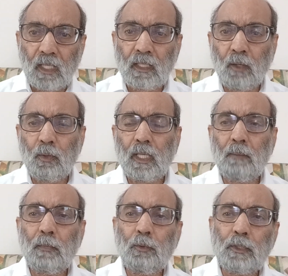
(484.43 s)
Now, a
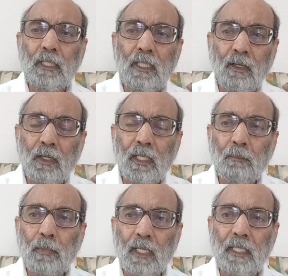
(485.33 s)
mutiny or an
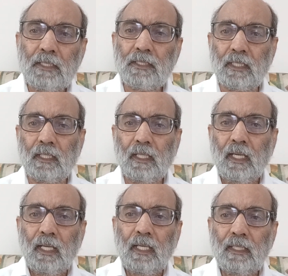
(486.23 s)
uprising
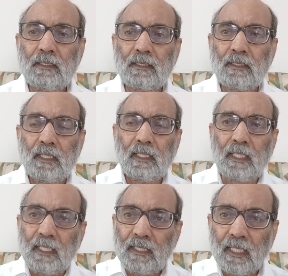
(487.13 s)
is
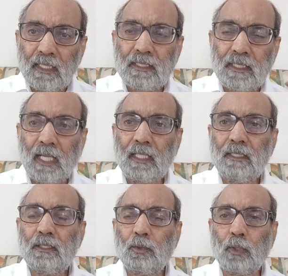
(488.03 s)
neither a
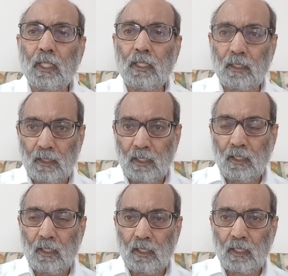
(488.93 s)
challenge to the
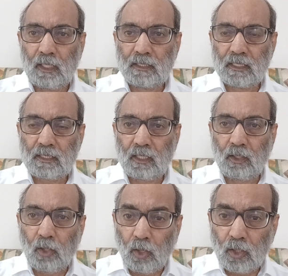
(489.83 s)

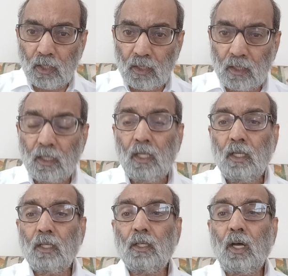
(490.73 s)
existing order
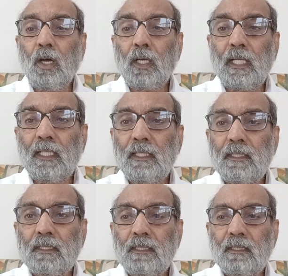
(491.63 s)
nor
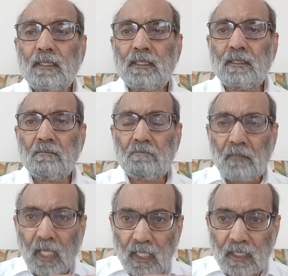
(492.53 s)
an
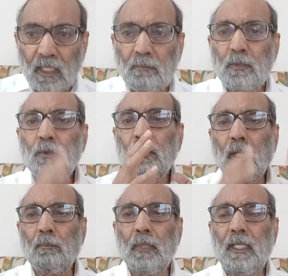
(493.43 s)
attempt to
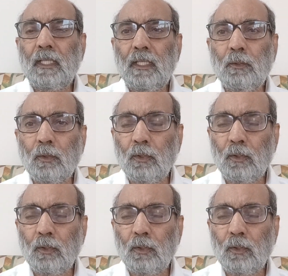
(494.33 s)
completely,